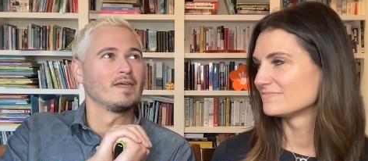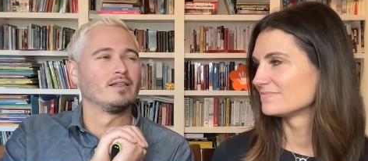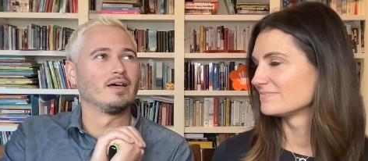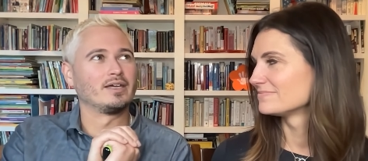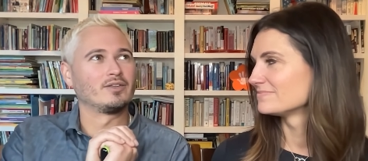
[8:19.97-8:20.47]

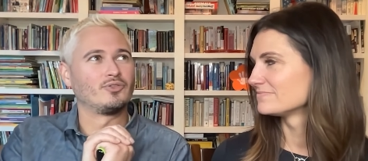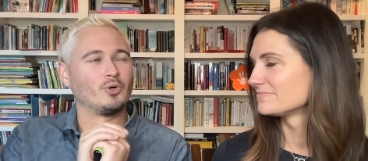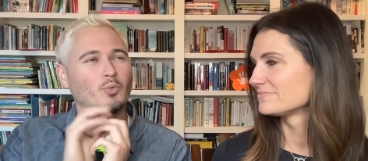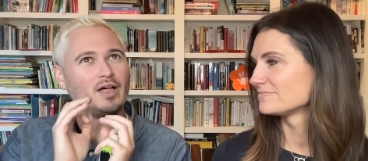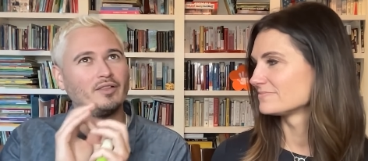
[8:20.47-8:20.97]
Speaker 1: like, the
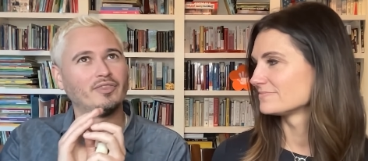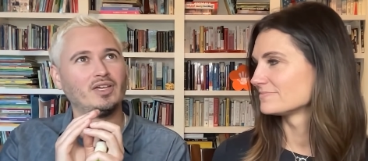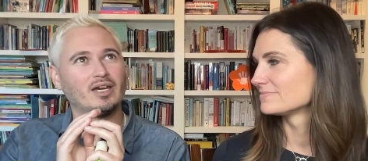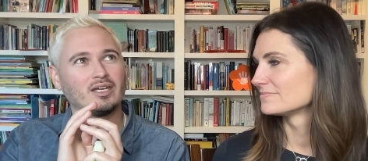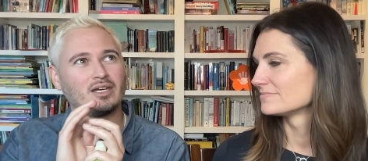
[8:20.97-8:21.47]

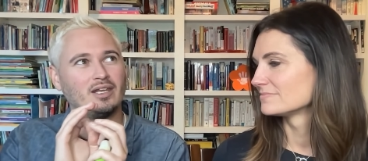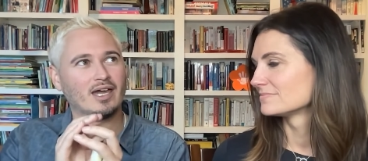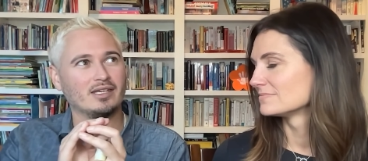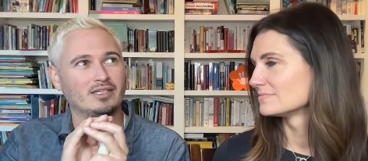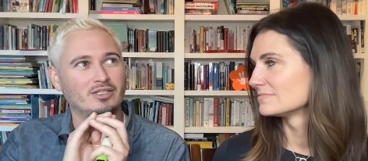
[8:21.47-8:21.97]
wealthy and
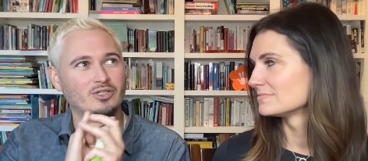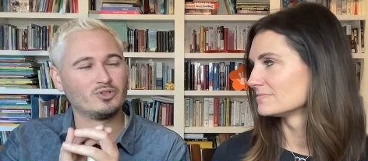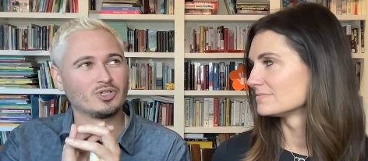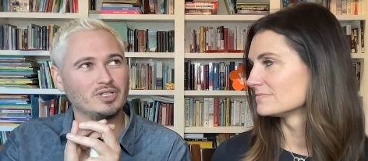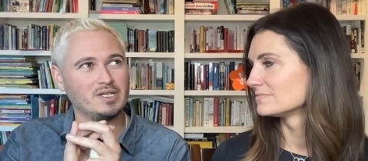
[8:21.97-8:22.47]
connected
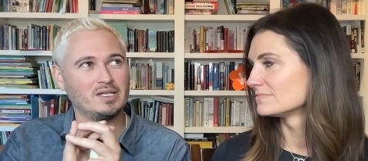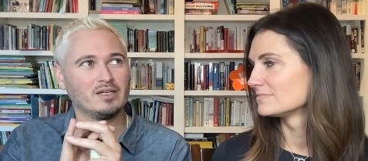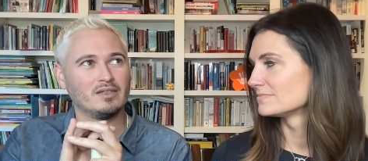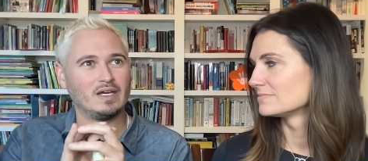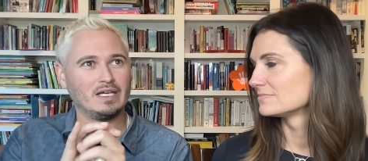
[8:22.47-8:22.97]
usually
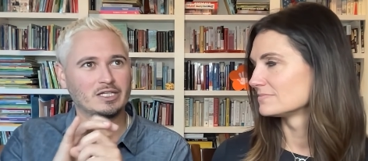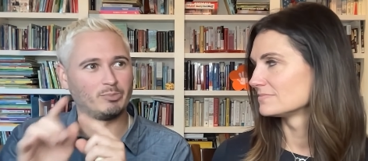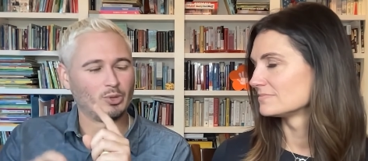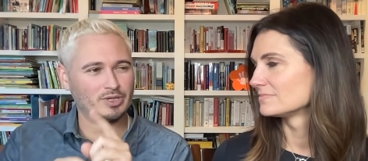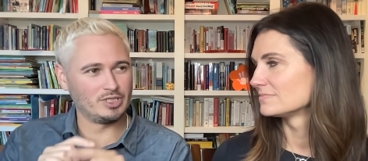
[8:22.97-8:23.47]
they
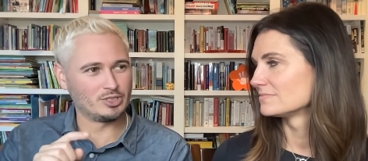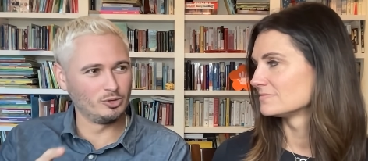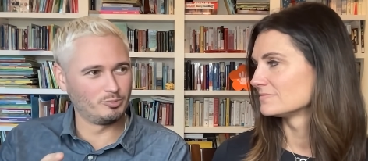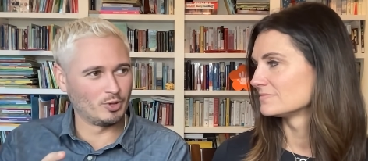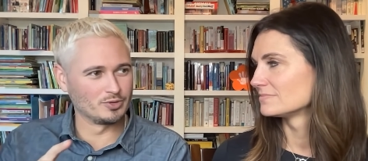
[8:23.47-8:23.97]
exploit these
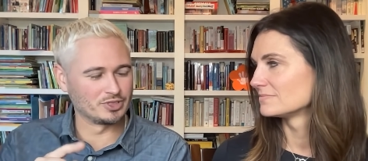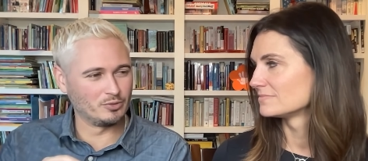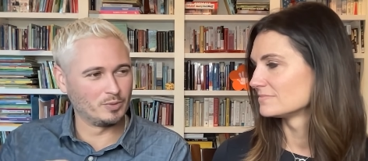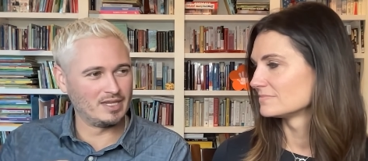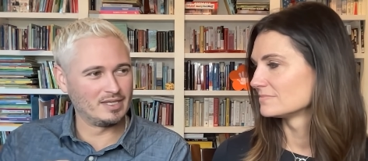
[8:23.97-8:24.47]
loopholes in a
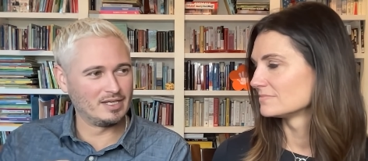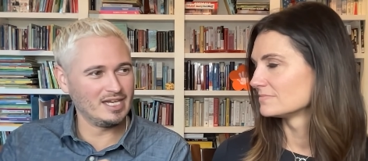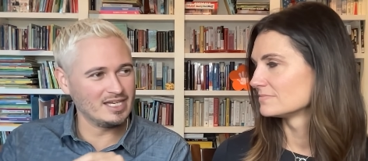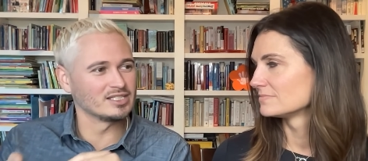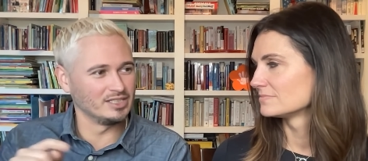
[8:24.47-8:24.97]
way that
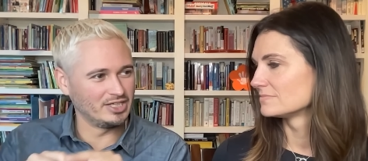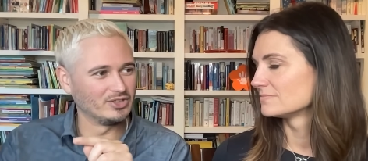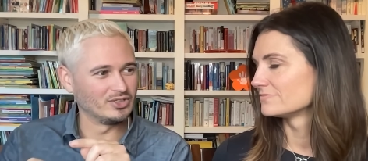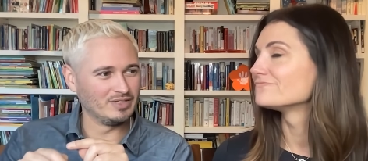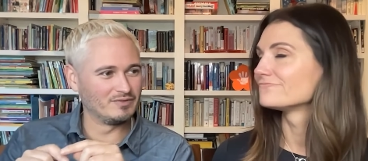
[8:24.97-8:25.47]
is
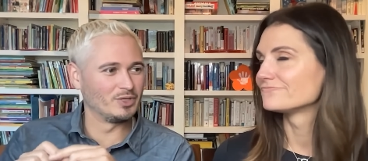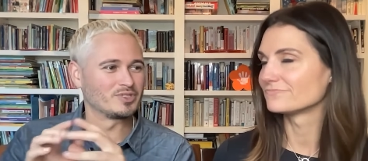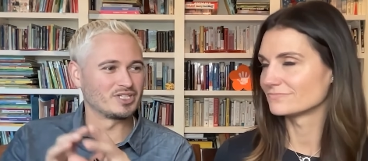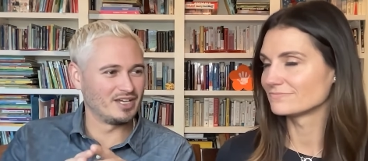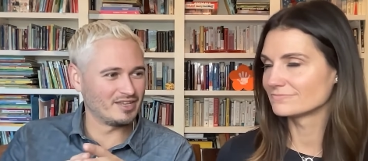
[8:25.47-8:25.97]
legal, even though
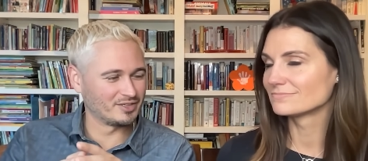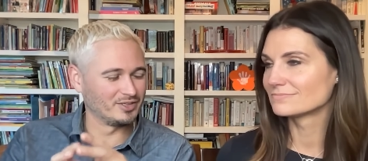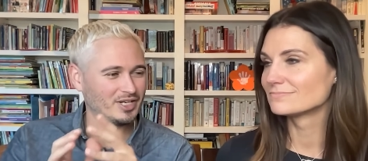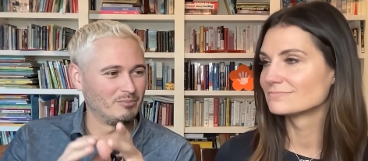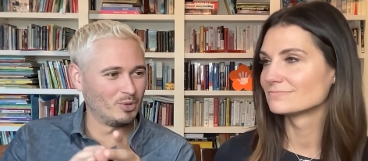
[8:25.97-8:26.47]
it's
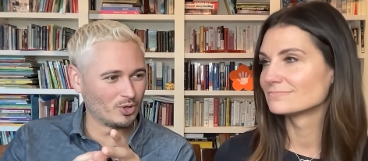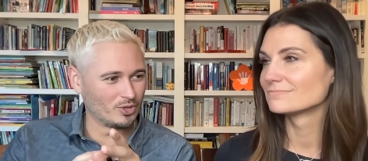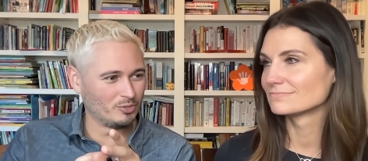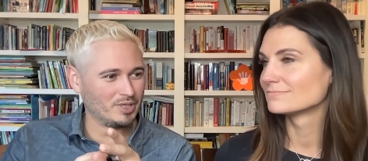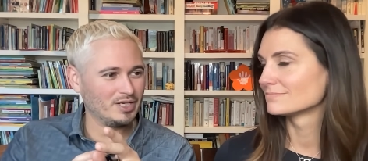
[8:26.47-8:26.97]
unethical and
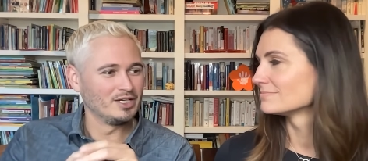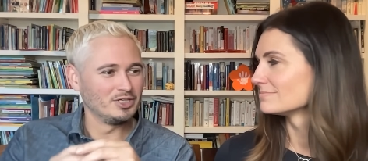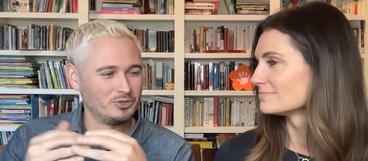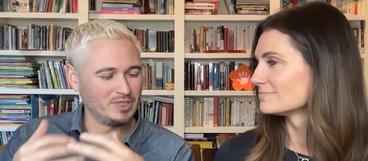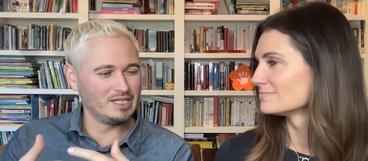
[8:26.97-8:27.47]
immoral. But
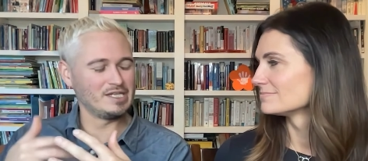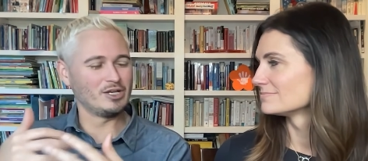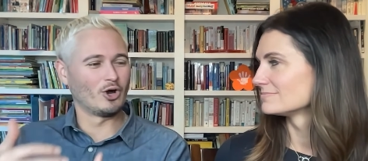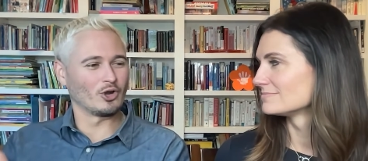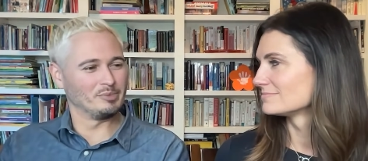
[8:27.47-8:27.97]
you need the
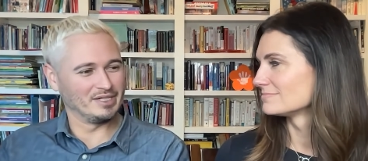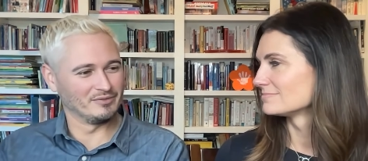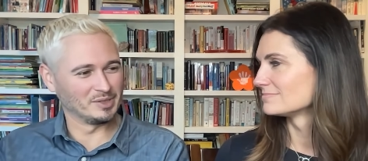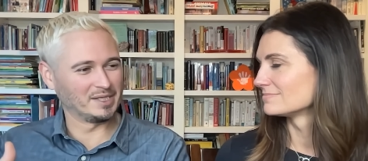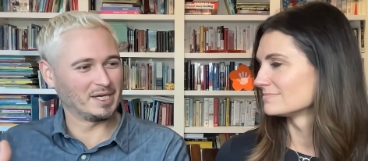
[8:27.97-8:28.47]
army of
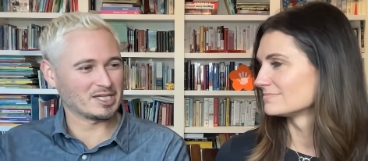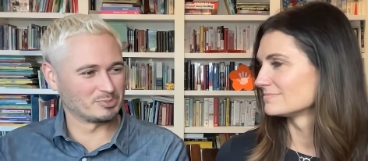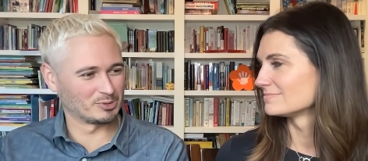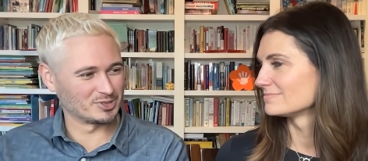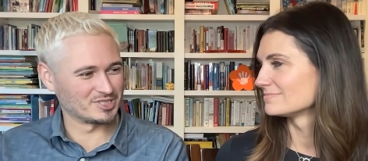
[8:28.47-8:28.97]
like
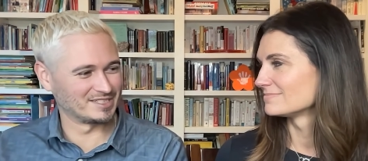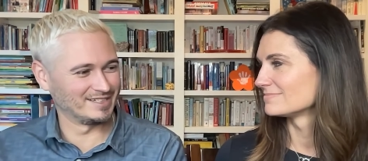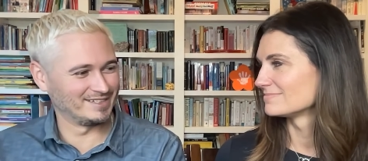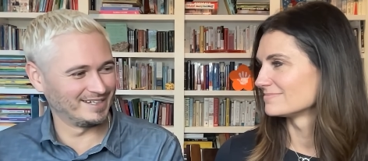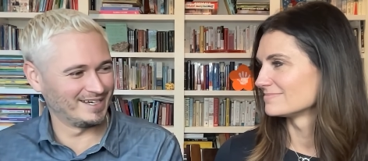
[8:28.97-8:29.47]
experts
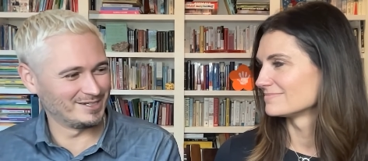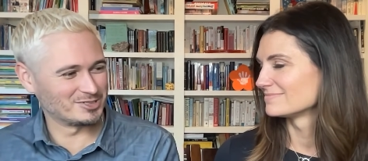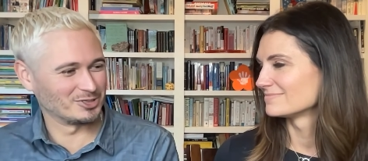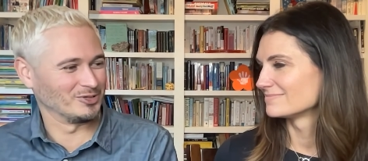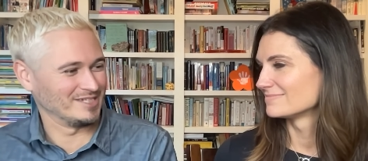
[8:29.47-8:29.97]
and, and
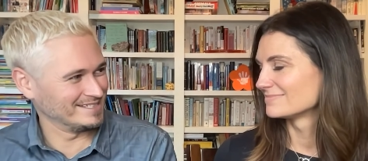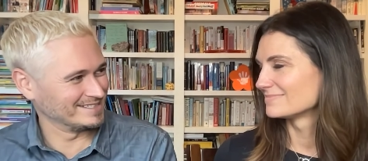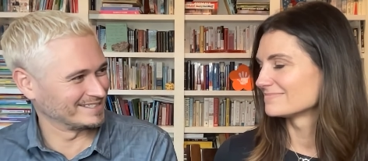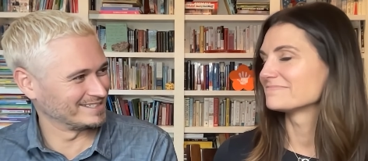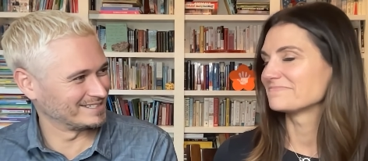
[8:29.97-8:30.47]

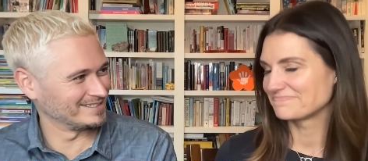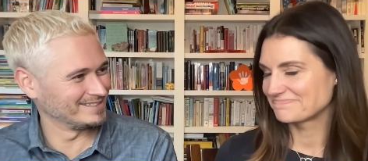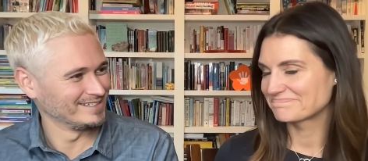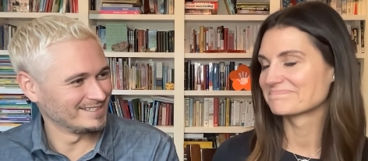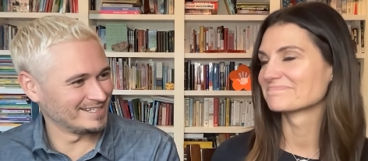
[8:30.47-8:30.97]
attorneys to,
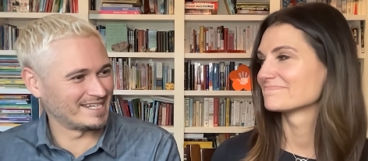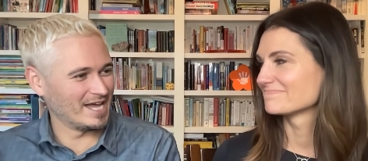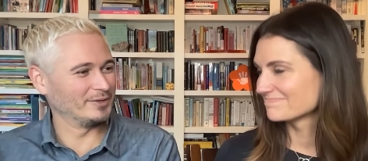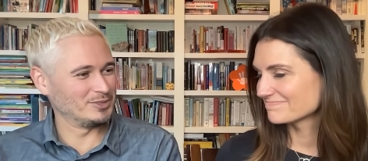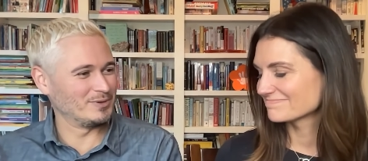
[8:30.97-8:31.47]
to, to
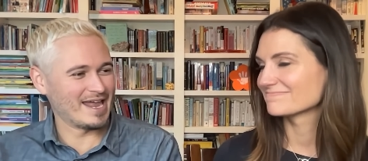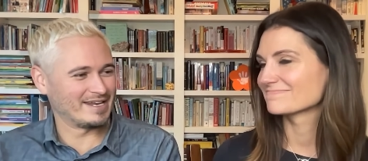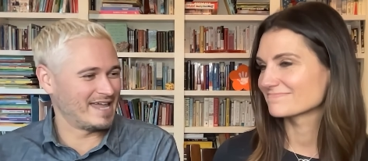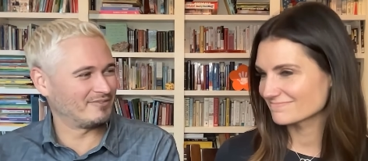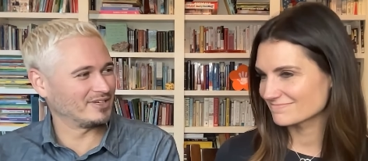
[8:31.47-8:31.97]
tell you how to
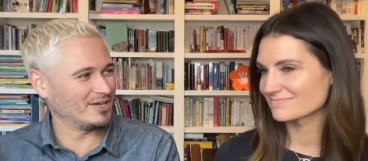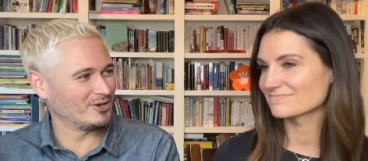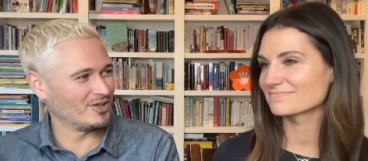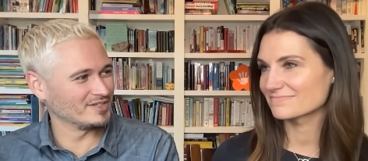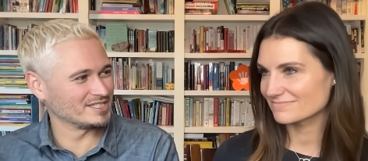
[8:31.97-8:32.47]
navigate
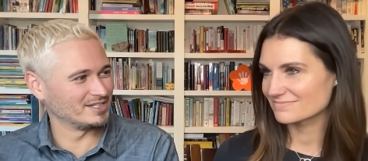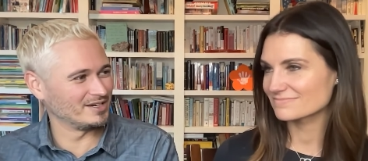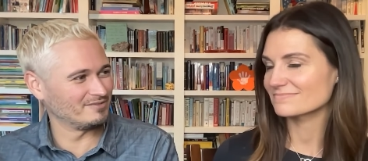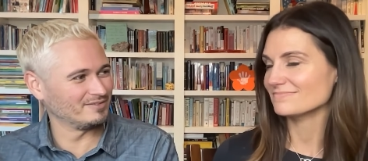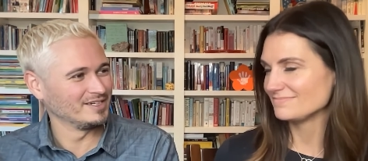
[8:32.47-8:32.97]
all this
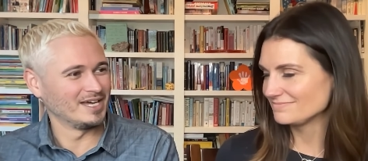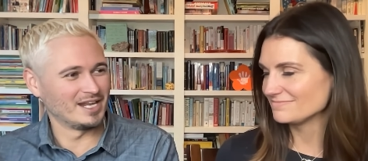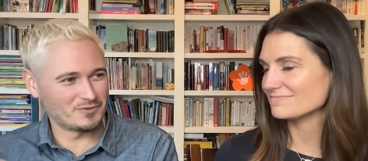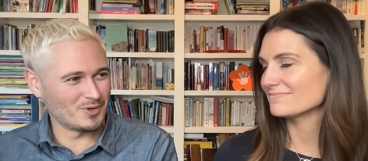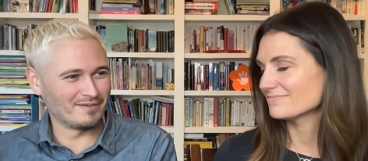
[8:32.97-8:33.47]
stuff.
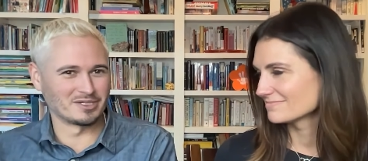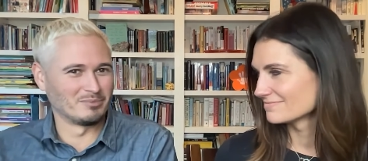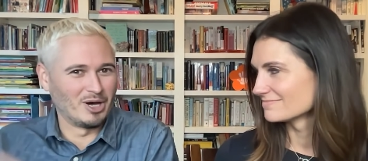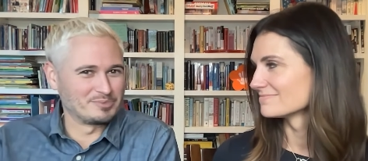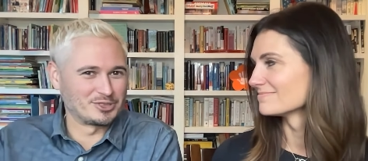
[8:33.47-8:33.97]
And if you have some
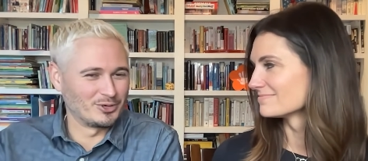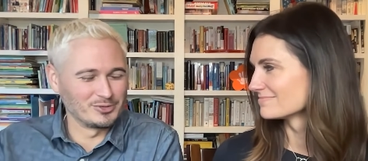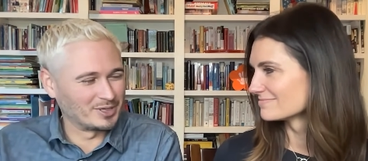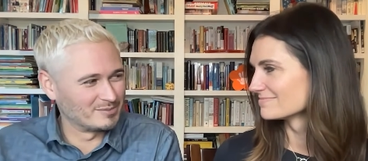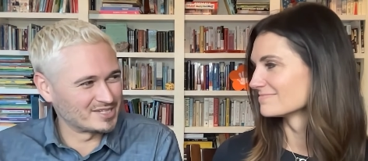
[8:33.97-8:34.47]
upstart
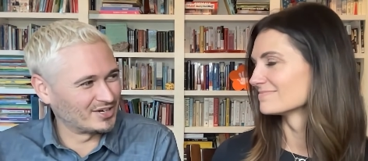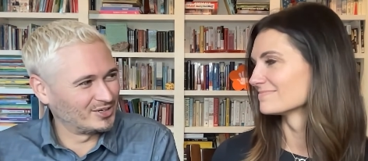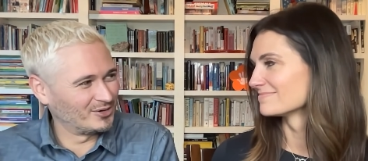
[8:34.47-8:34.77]
who comes out of